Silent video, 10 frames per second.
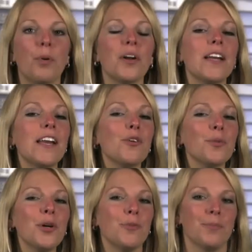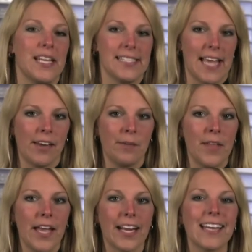Put it in a room, he said,
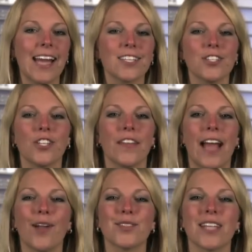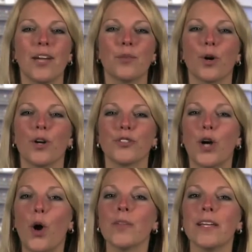connected to the outside world
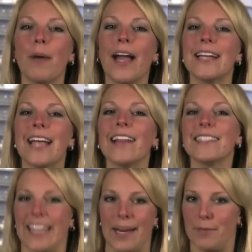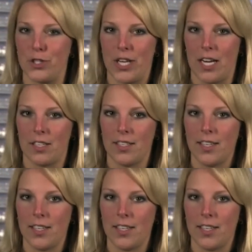only by a teletype machine.